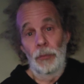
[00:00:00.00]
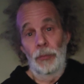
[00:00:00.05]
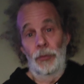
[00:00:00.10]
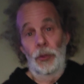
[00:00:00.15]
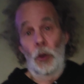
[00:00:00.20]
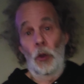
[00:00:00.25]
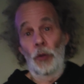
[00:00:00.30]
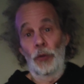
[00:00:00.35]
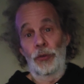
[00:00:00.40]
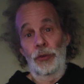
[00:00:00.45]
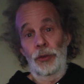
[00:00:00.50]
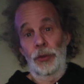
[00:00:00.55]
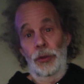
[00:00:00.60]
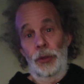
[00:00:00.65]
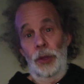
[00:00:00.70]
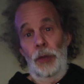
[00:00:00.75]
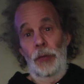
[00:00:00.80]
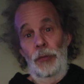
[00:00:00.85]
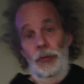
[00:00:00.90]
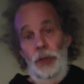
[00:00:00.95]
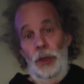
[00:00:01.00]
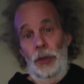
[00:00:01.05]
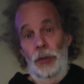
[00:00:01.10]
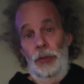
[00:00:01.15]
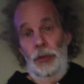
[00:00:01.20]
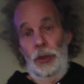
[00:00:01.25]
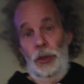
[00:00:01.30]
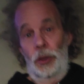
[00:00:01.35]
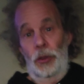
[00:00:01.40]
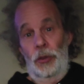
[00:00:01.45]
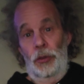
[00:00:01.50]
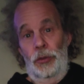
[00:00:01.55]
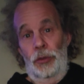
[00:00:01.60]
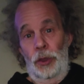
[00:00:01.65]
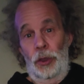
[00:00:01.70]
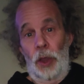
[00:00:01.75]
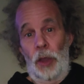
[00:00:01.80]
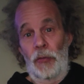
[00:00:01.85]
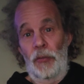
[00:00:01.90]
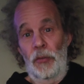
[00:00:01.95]
Those the, the, the, the
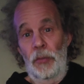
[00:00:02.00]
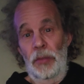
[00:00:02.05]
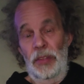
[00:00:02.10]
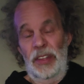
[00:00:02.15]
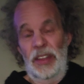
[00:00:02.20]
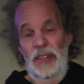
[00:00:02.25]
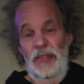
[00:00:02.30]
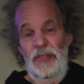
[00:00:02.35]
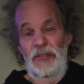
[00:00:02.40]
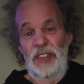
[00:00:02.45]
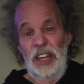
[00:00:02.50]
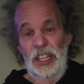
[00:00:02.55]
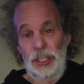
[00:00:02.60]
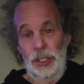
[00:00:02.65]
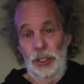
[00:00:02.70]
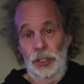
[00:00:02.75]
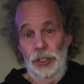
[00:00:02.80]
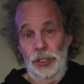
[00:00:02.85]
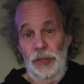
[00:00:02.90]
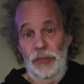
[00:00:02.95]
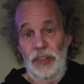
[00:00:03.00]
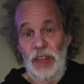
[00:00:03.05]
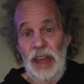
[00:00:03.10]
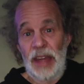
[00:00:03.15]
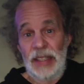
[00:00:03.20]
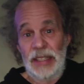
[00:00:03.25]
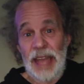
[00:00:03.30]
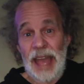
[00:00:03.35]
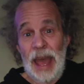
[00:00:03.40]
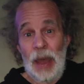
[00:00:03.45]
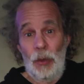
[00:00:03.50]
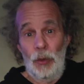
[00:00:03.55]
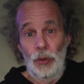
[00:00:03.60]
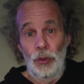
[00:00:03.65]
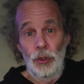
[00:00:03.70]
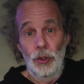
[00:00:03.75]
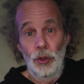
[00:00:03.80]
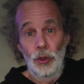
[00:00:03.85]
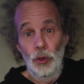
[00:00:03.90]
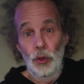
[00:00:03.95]
government the officials of that
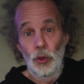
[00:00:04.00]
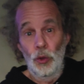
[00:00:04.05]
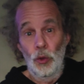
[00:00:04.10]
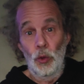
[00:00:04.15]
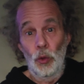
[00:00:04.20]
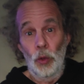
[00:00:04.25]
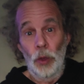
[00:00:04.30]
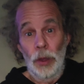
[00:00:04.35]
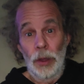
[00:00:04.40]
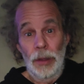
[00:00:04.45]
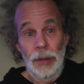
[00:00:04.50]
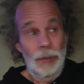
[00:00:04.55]
town knew